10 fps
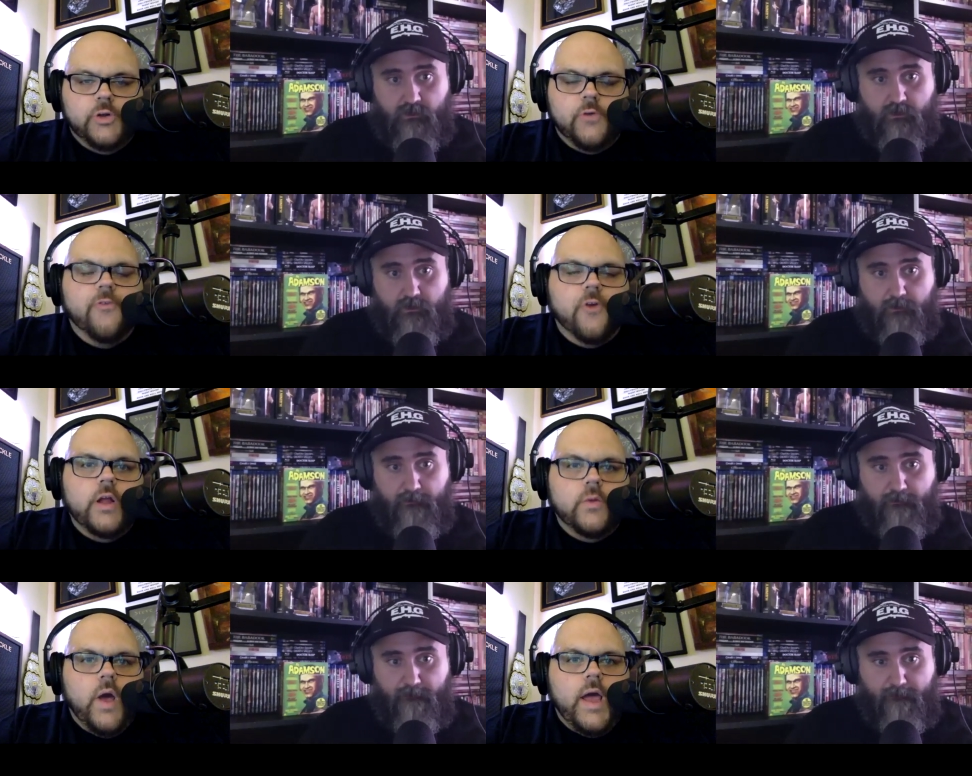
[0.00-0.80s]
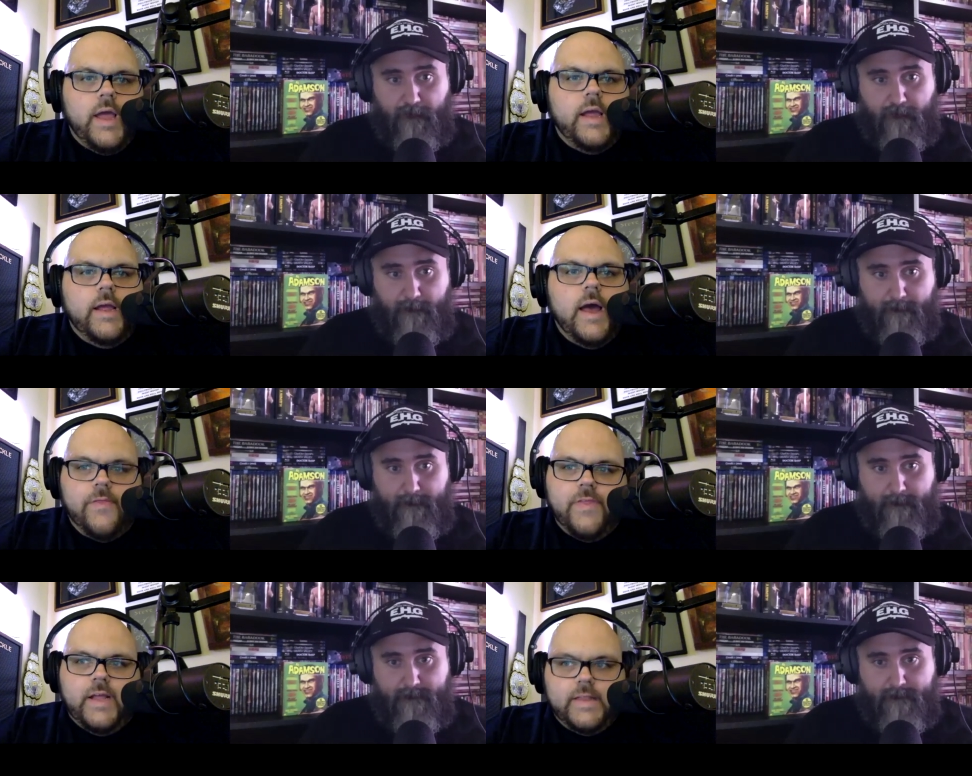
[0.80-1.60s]
Speaker 1: friend way, I
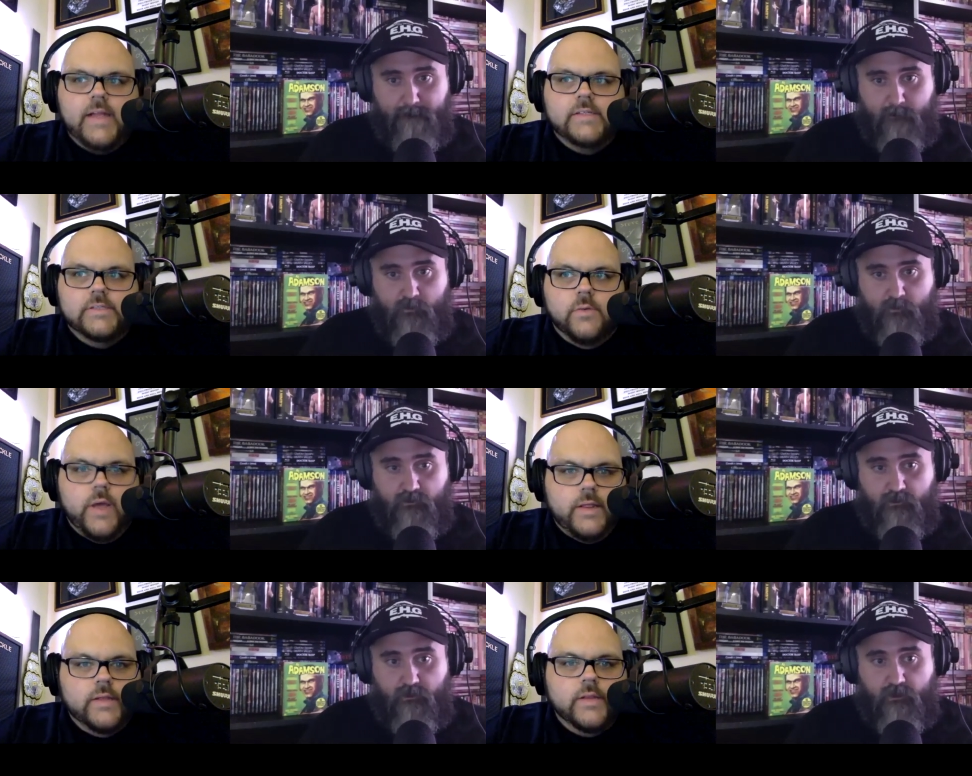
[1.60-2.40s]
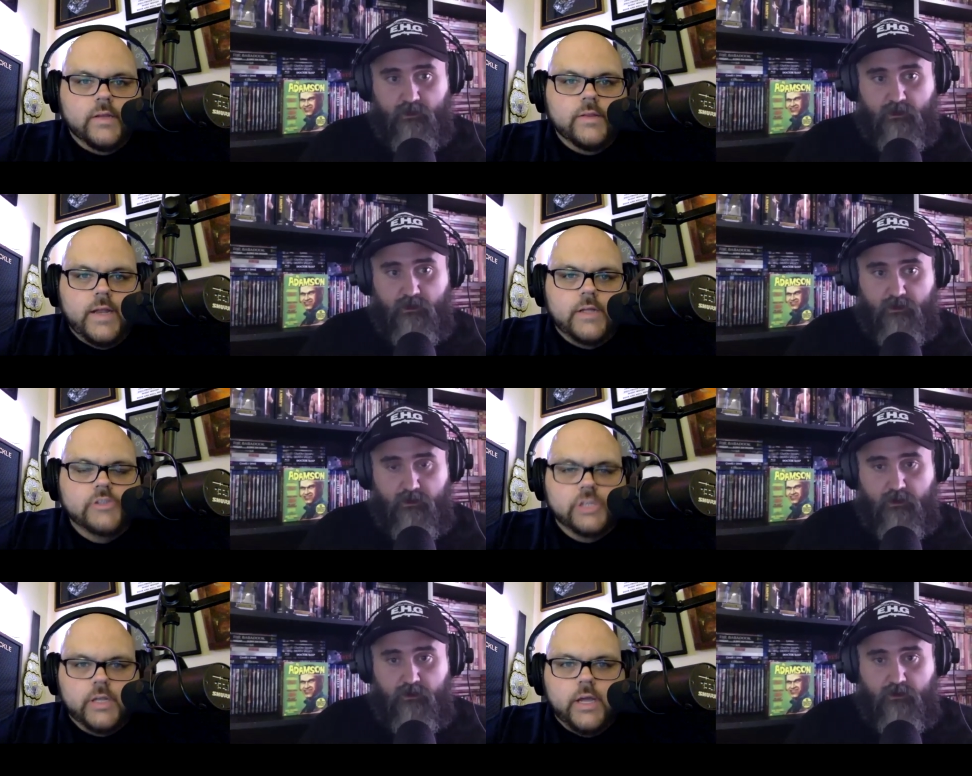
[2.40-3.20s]
think that's the way that the, that it
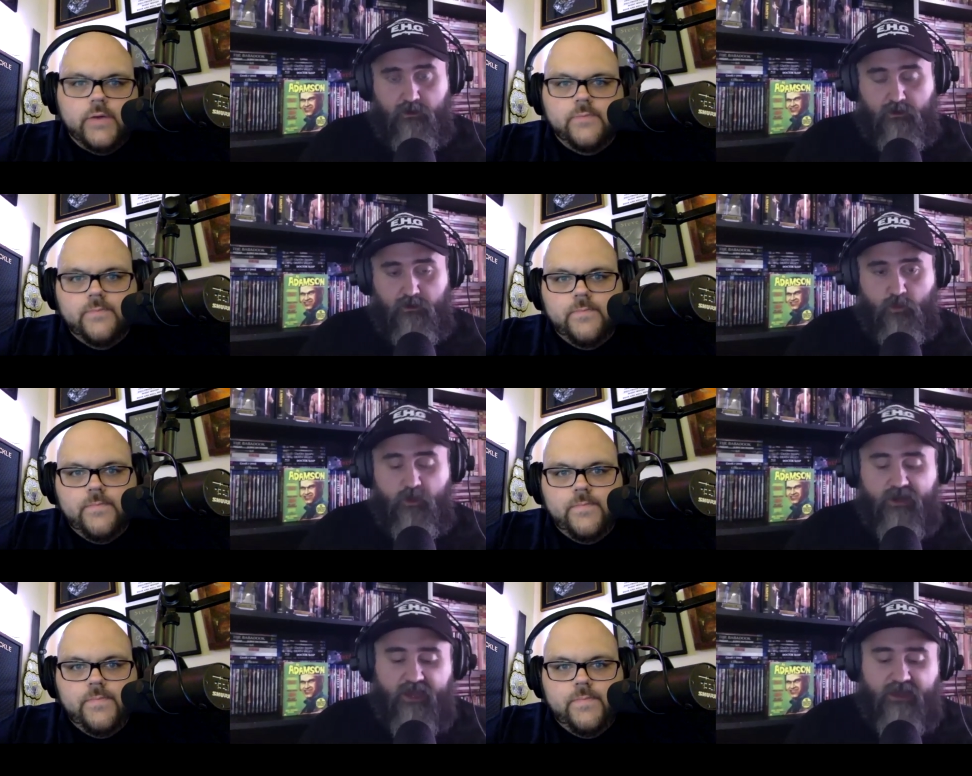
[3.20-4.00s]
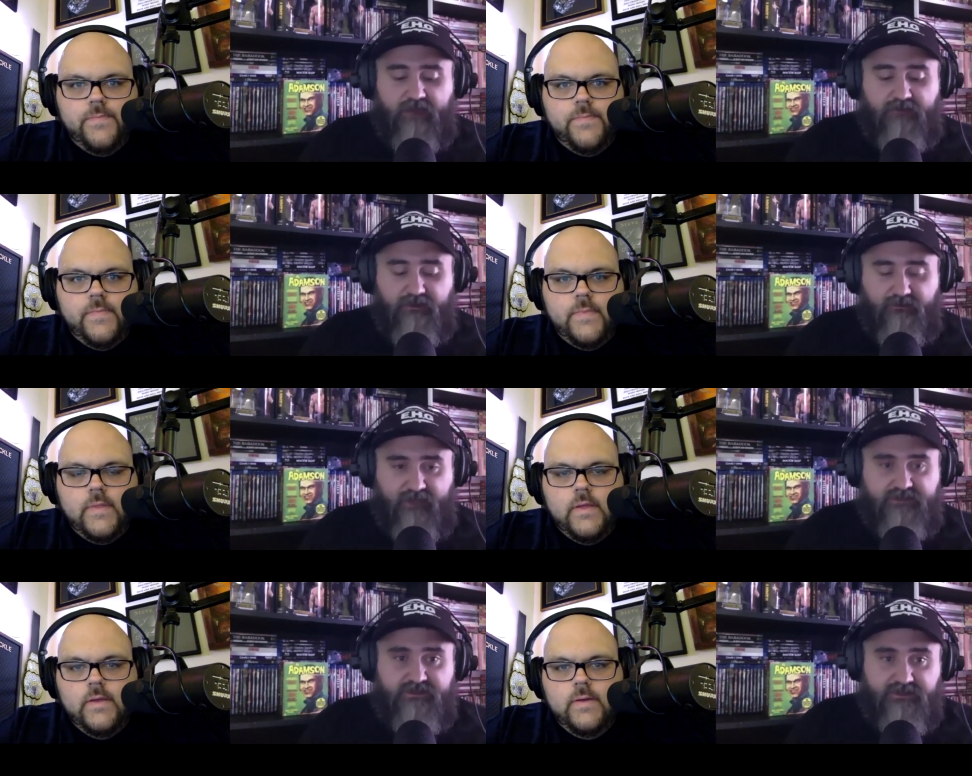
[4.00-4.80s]
should go.
Speaker 2: When and I think
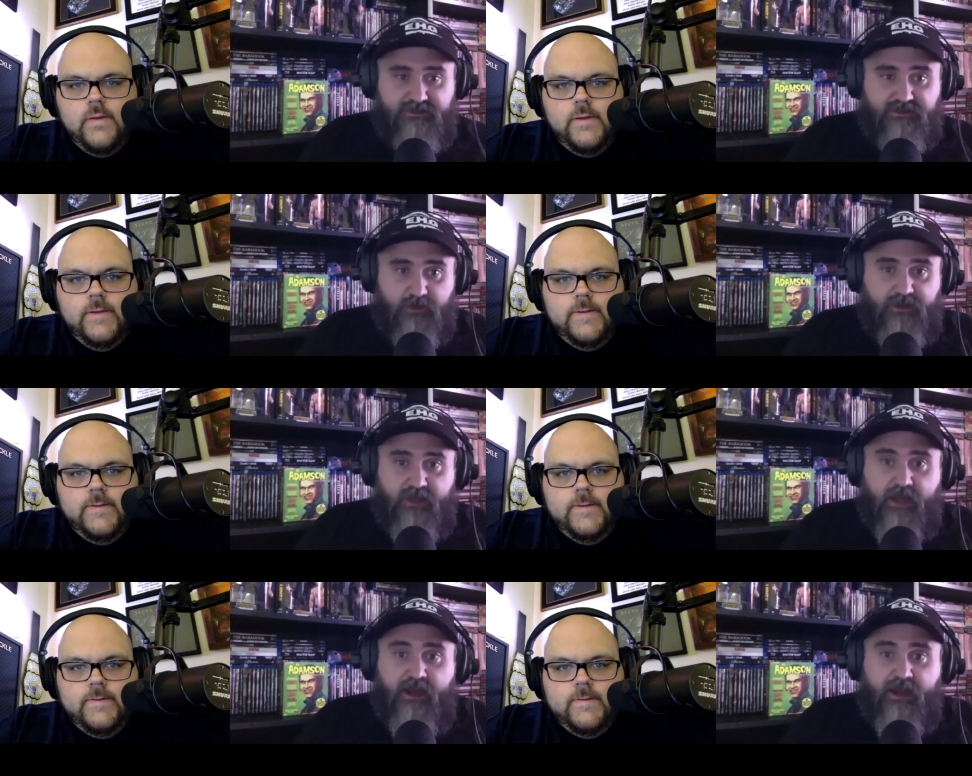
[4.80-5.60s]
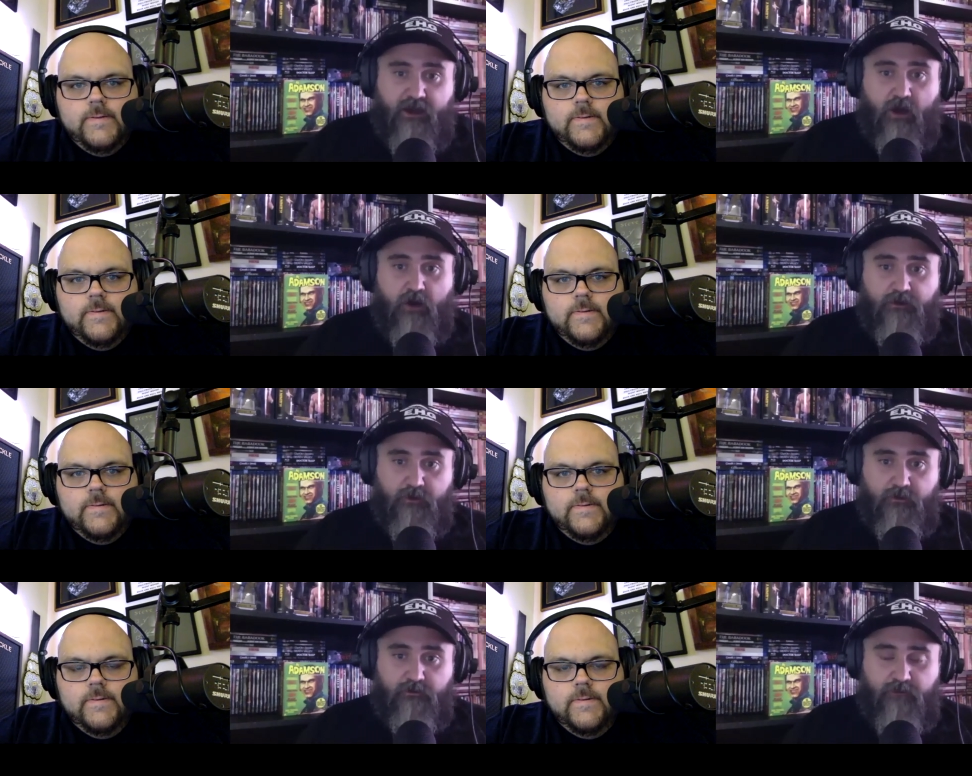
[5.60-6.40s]
that's the storyline out of all the
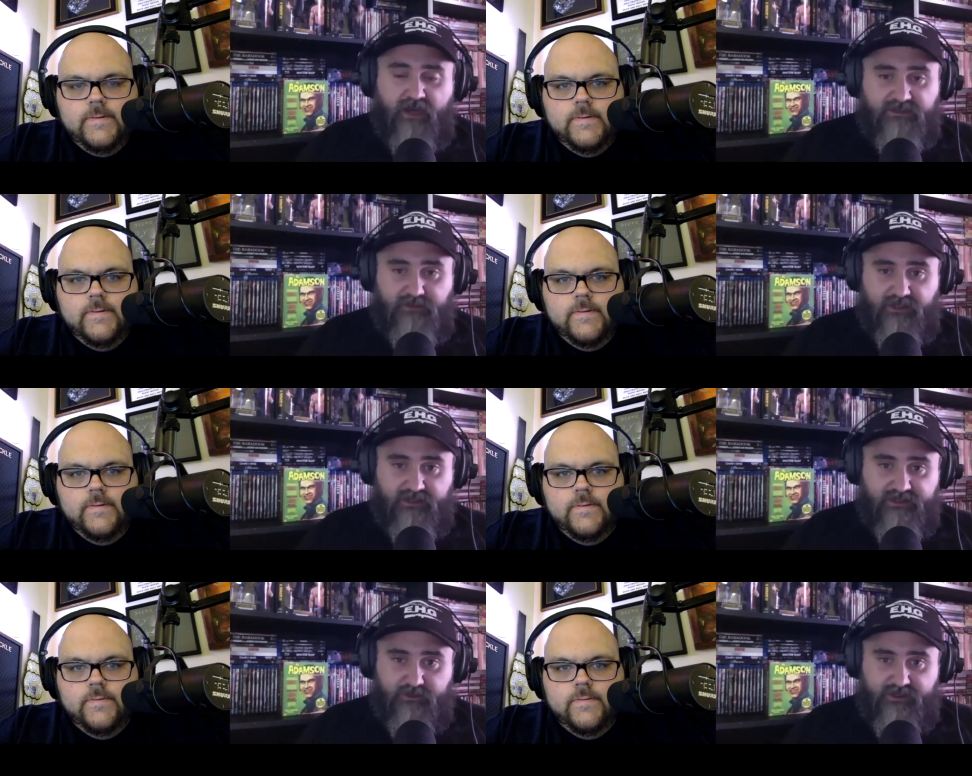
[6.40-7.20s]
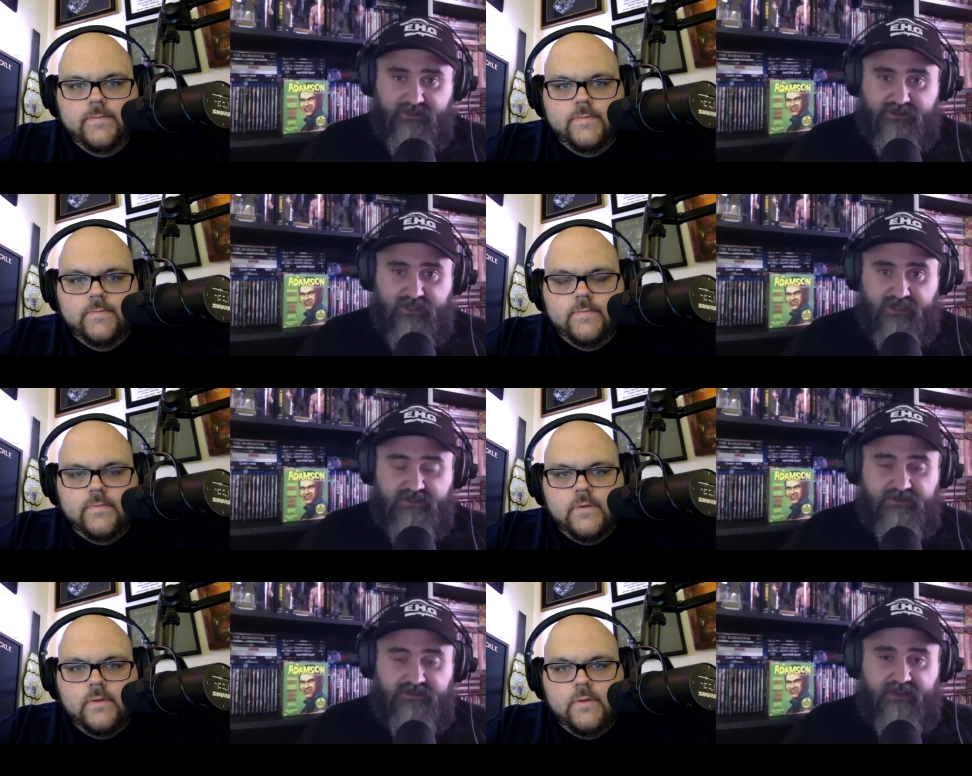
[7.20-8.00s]
possibilities we
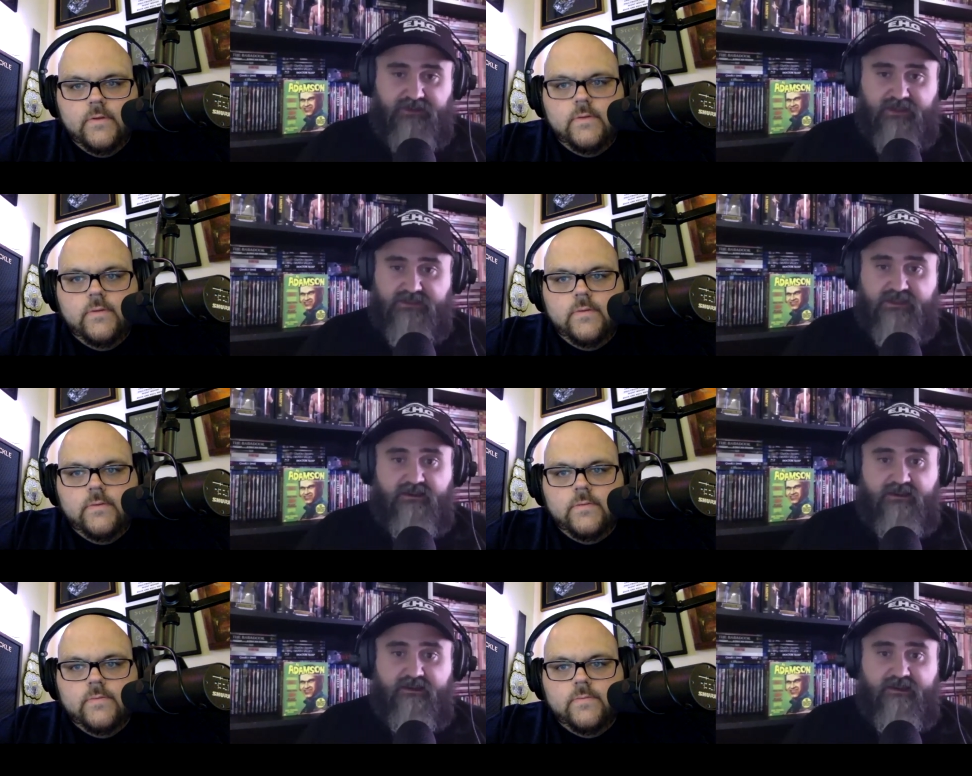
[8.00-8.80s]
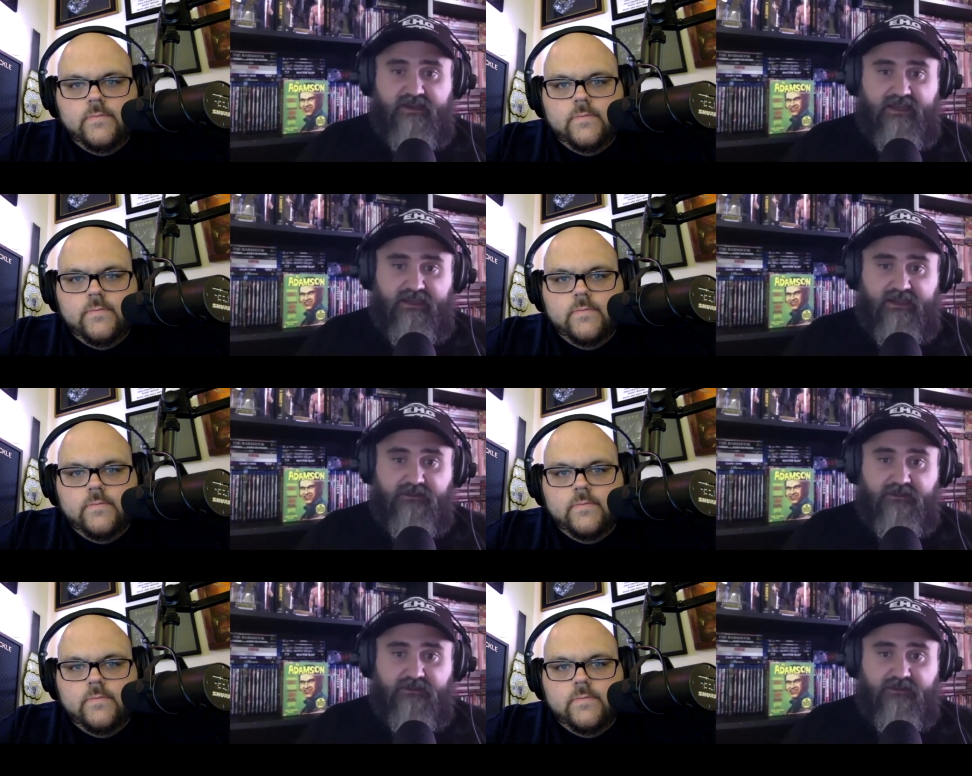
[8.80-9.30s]
discussed that doesn't need